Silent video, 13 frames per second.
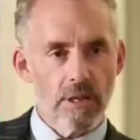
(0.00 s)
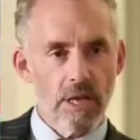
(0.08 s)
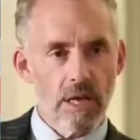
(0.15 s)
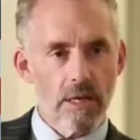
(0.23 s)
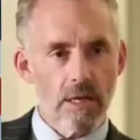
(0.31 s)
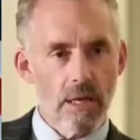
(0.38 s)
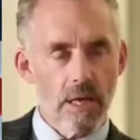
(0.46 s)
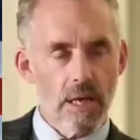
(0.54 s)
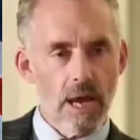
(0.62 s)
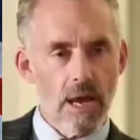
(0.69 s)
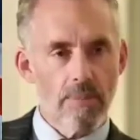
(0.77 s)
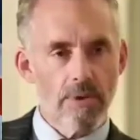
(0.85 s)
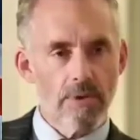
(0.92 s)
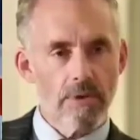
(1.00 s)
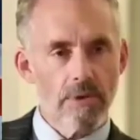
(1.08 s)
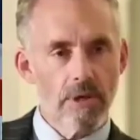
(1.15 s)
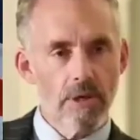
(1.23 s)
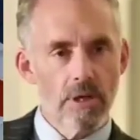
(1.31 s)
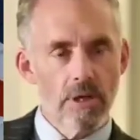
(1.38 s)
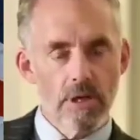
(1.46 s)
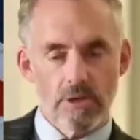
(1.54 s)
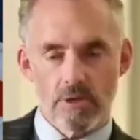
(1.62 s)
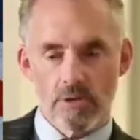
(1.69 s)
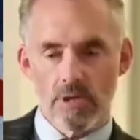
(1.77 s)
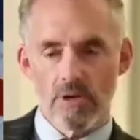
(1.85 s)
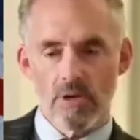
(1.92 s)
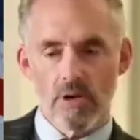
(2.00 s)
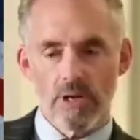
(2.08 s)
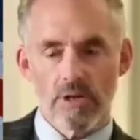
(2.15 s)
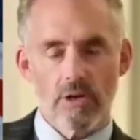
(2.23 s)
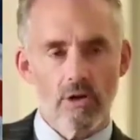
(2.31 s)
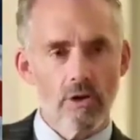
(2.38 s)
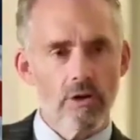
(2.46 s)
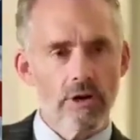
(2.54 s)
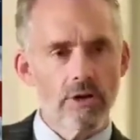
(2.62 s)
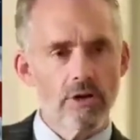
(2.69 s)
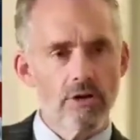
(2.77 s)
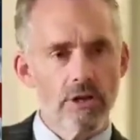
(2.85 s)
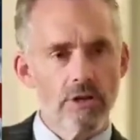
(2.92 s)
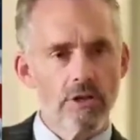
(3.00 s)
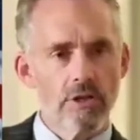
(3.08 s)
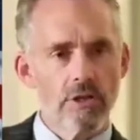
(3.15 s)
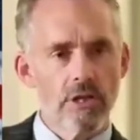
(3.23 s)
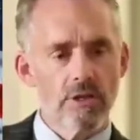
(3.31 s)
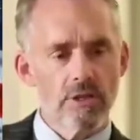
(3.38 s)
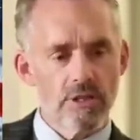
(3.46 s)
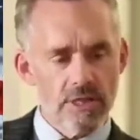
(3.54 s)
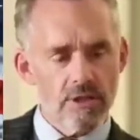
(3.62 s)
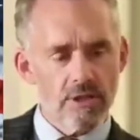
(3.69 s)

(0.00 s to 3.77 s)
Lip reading: that happens. It's certainly not encouraged, it's